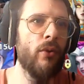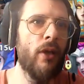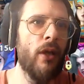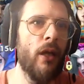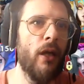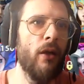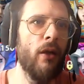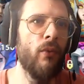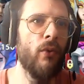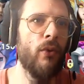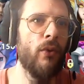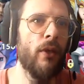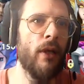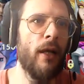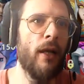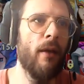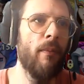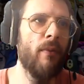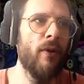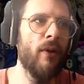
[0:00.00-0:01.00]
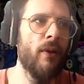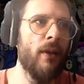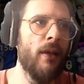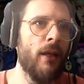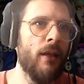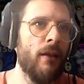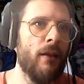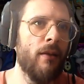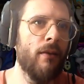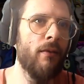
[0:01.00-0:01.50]
Hengi would ally
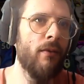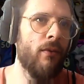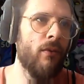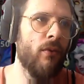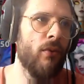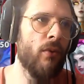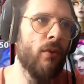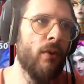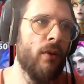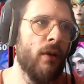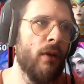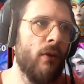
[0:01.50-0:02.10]
protect, Nordak